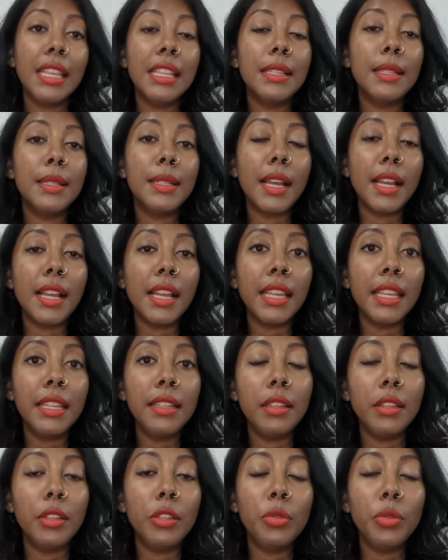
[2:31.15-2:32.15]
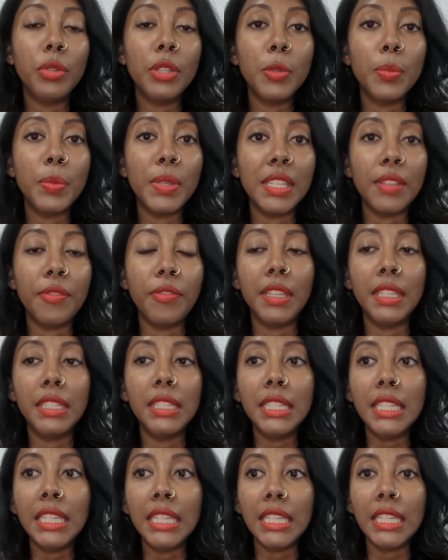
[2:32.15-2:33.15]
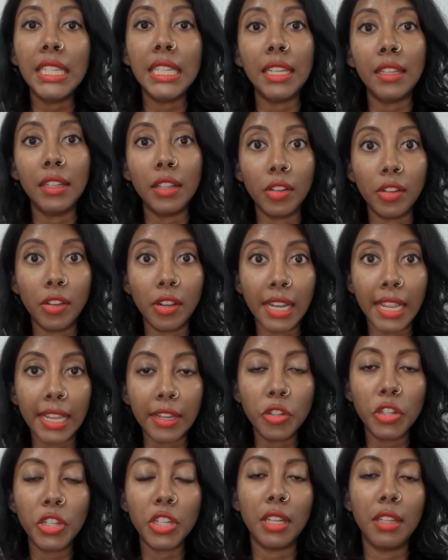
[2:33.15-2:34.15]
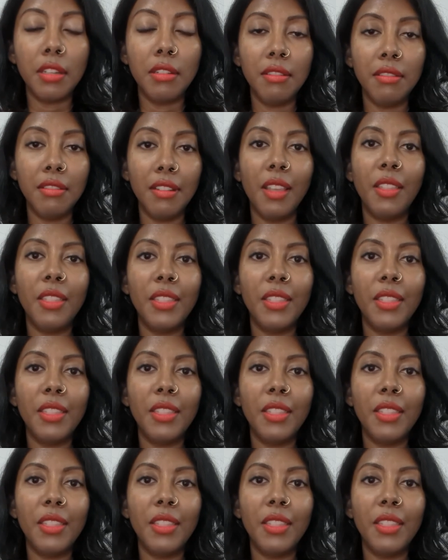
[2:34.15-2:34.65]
is tied to a specific tea in her collection,